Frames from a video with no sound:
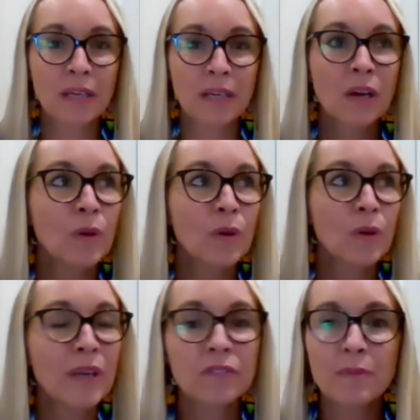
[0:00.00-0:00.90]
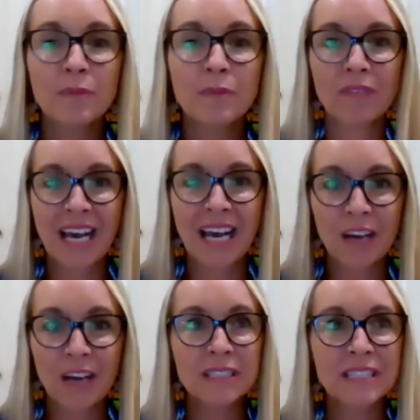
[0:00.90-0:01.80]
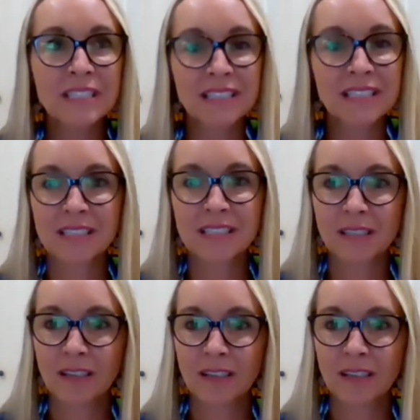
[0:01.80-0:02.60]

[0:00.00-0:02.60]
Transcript: We went from having 106